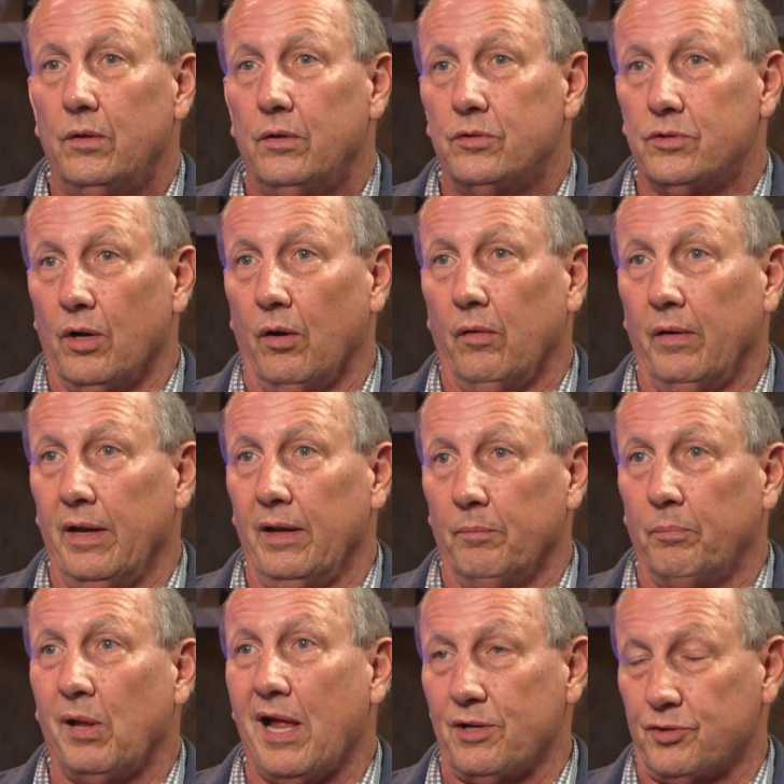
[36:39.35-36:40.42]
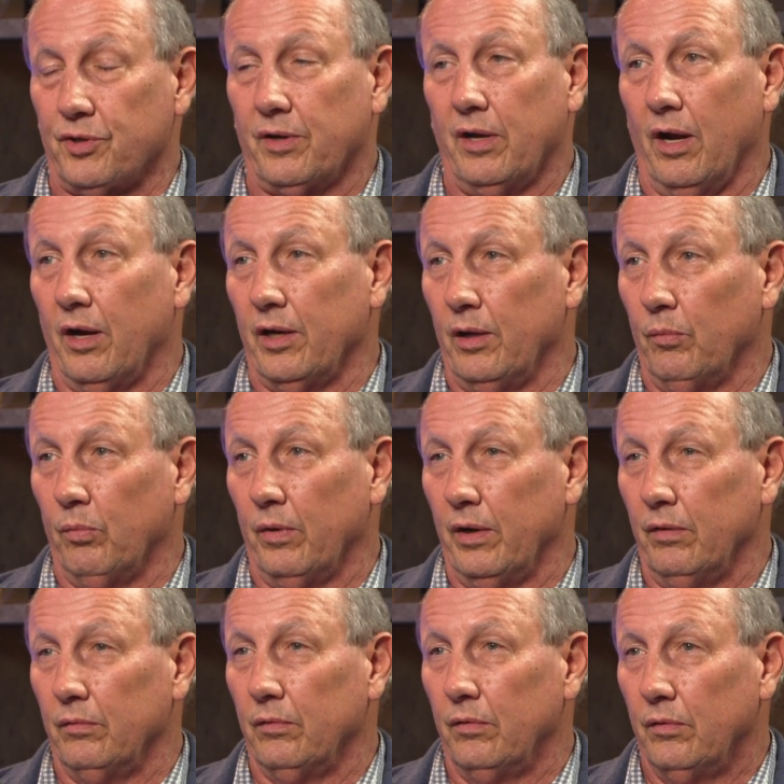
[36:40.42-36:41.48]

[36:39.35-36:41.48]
So in Placer County, we're